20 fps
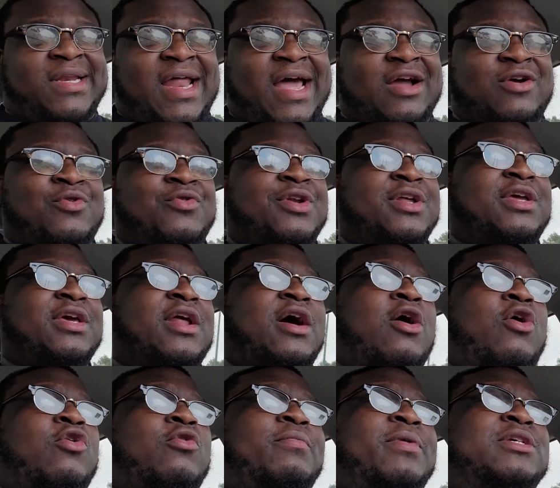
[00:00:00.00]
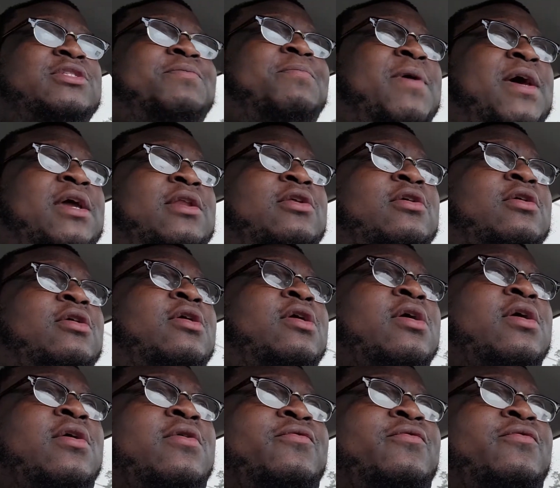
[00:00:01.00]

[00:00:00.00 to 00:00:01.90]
not going to get a home inspector,